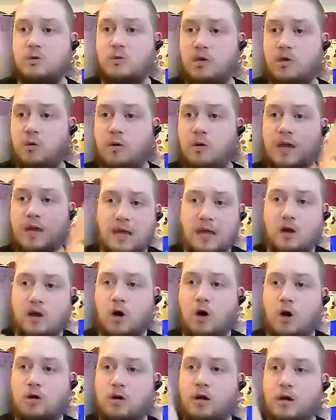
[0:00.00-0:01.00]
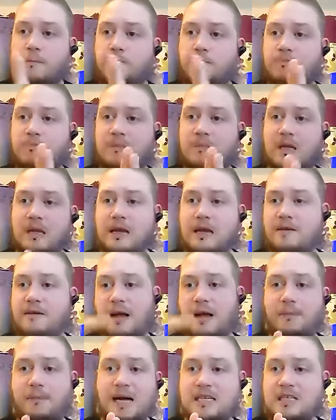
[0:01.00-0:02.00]
So when you hit a corner, if
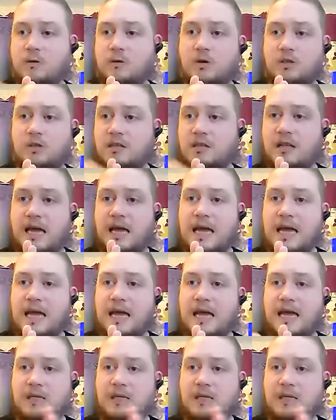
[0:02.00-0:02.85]
that padding wasn't there,